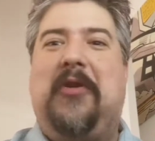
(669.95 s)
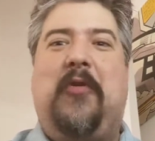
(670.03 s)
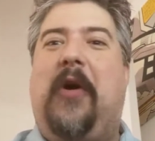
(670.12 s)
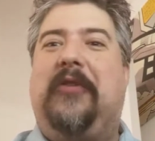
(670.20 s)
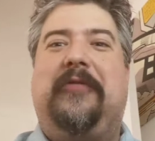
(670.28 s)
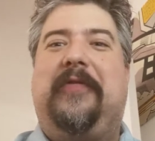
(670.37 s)

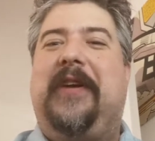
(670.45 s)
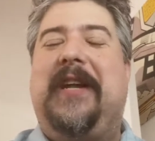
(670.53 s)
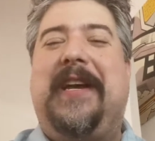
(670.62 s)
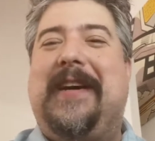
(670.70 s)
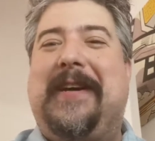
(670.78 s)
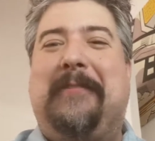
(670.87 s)

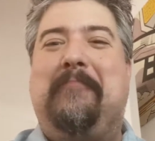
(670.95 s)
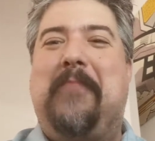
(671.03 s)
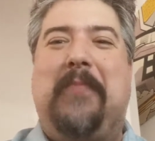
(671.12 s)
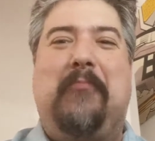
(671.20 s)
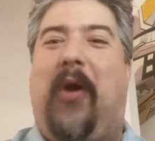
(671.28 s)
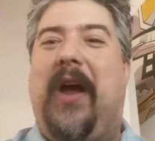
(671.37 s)
Quadrophenia,
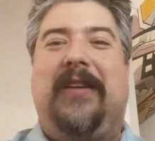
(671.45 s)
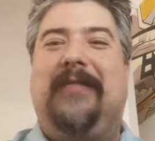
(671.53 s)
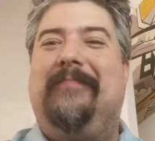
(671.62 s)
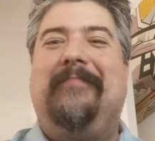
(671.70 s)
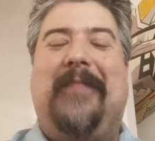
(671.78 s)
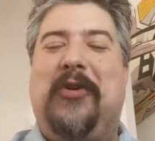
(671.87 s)

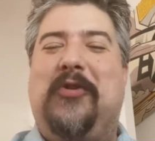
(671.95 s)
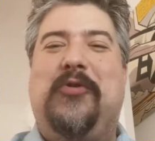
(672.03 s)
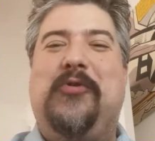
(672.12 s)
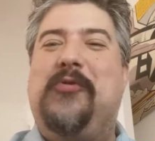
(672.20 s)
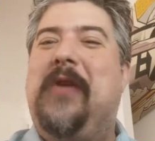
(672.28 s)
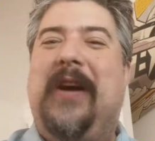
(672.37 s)
Brighton, The
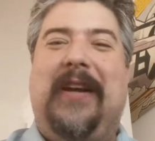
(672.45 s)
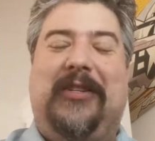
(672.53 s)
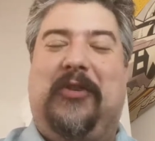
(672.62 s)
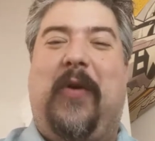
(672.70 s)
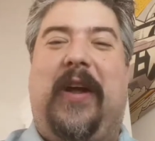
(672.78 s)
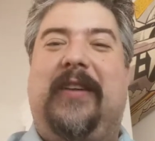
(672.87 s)
Who, it's
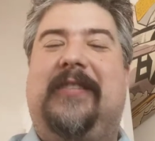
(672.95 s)
great.